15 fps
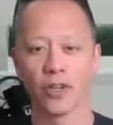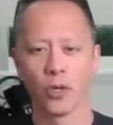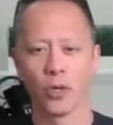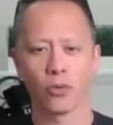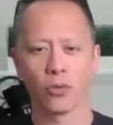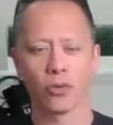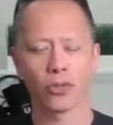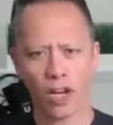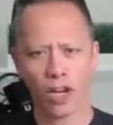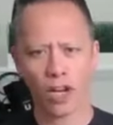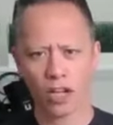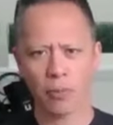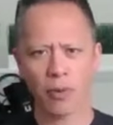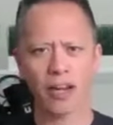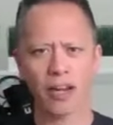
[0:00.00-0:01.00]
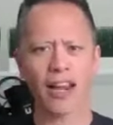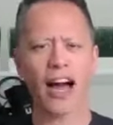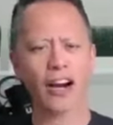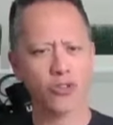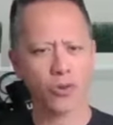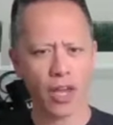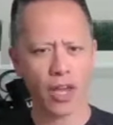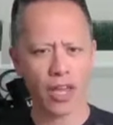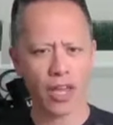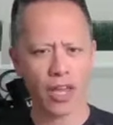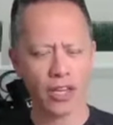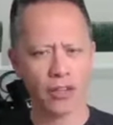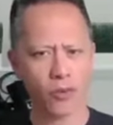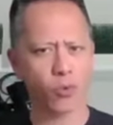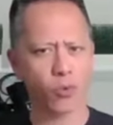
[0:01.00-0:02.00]
We'll talk about how to train
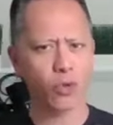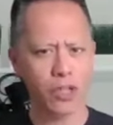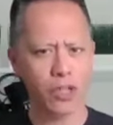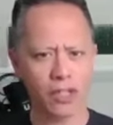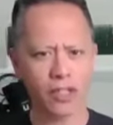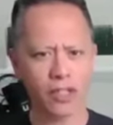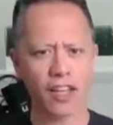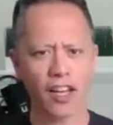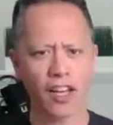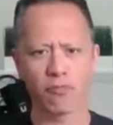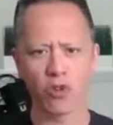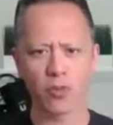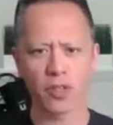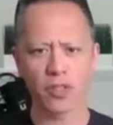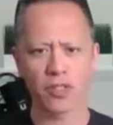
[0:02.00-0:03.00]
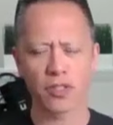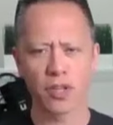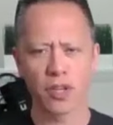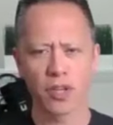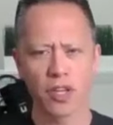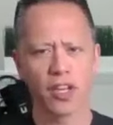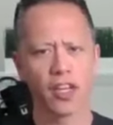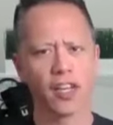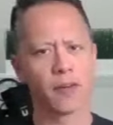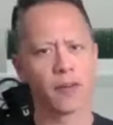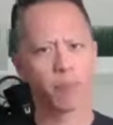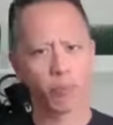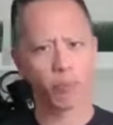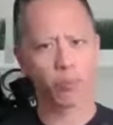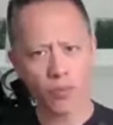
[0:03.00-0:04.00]
for real life movements,
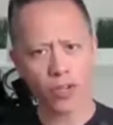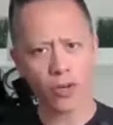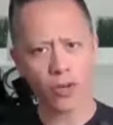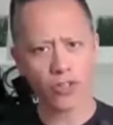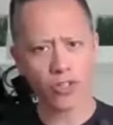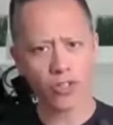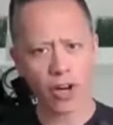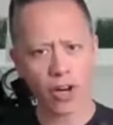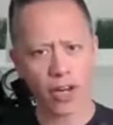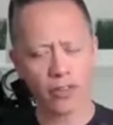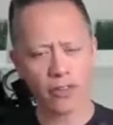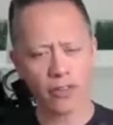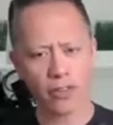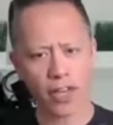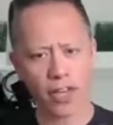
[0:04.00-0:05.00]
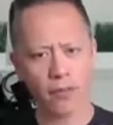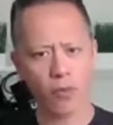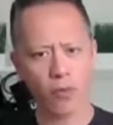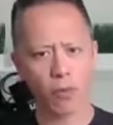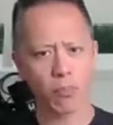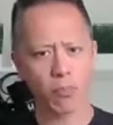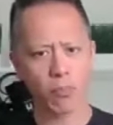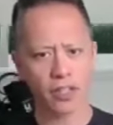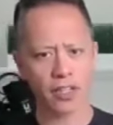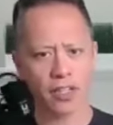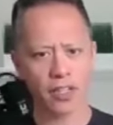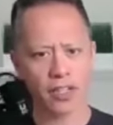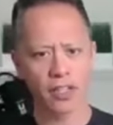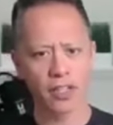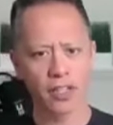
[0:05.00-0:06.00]
improving your strength and
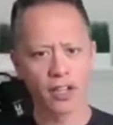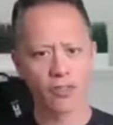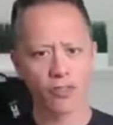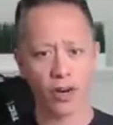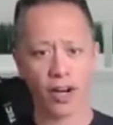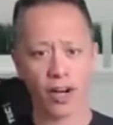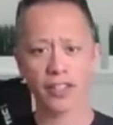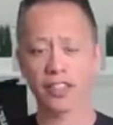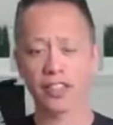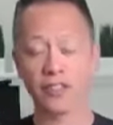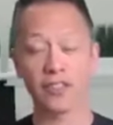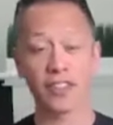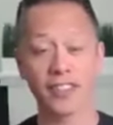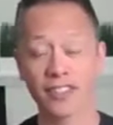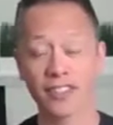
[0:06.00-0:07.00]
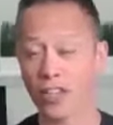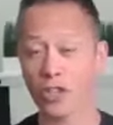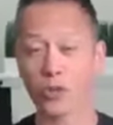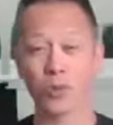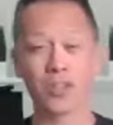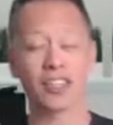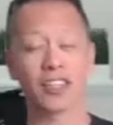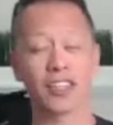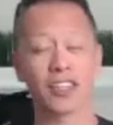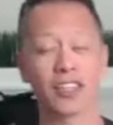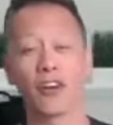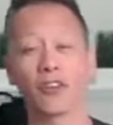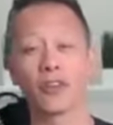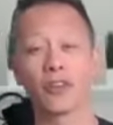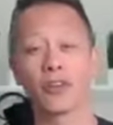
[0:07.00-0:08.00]
mobility for activities that you
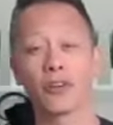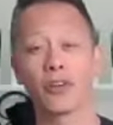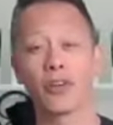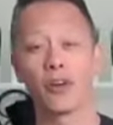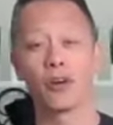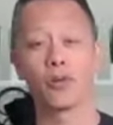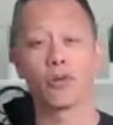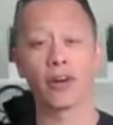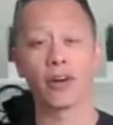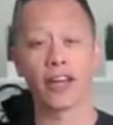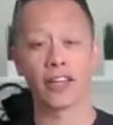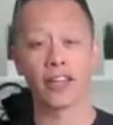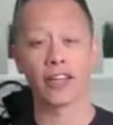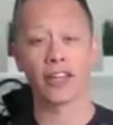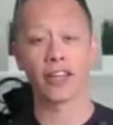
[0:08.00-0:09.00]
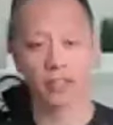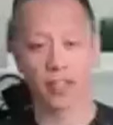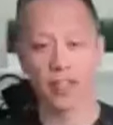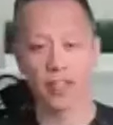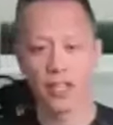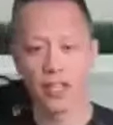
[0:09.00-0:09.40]
encounter regularly.